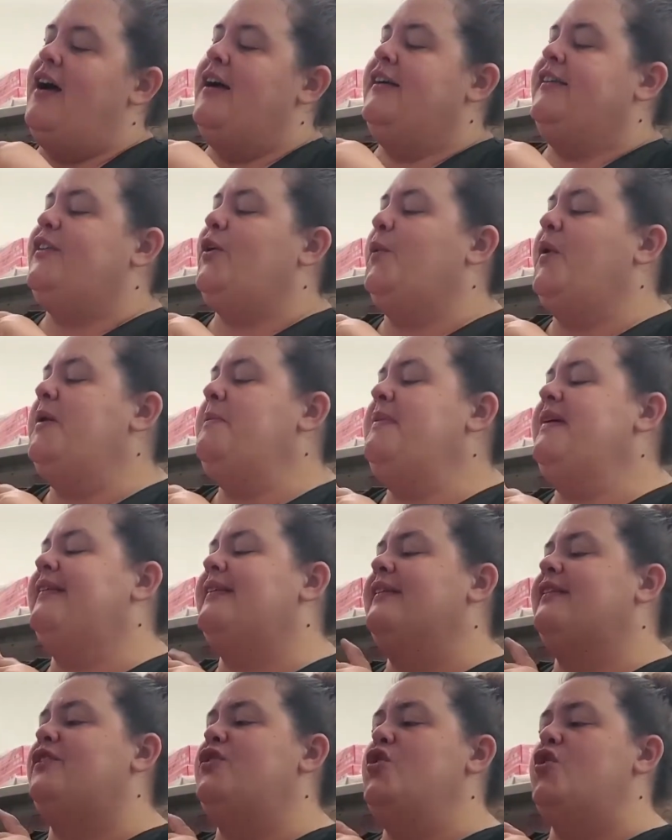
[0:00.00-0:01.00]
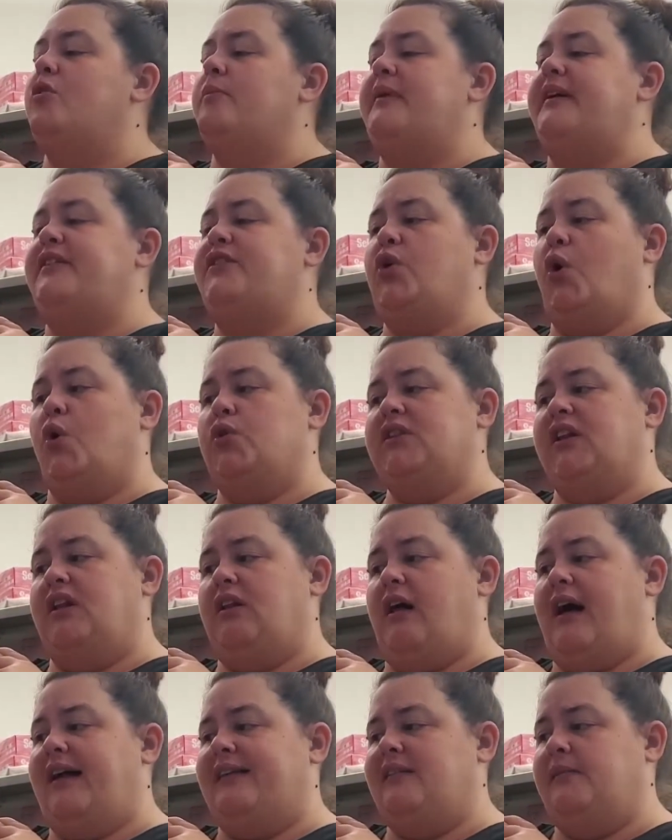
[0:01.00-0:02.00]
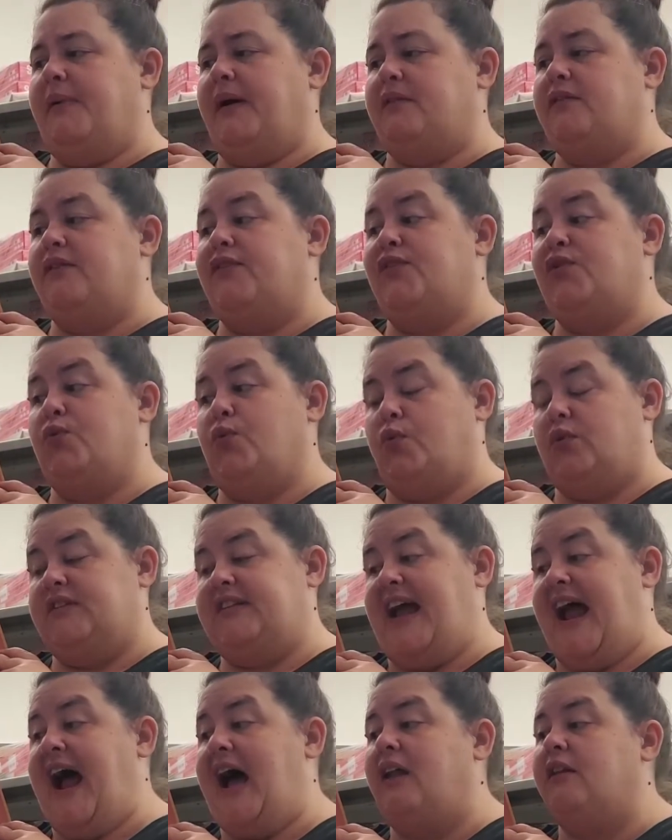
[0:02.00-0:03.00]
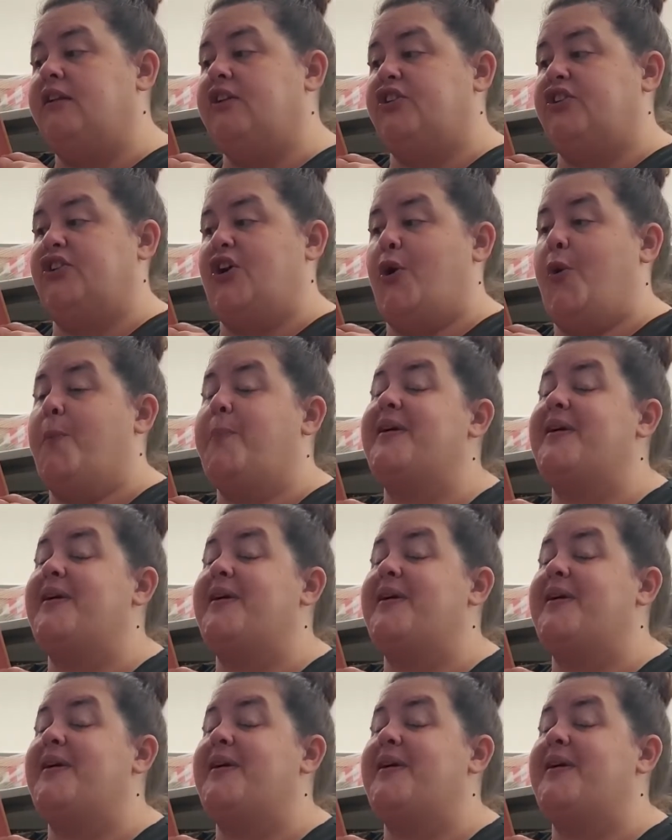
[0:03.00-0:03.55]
So when Mrs. Noodleman told the class about the school talent show,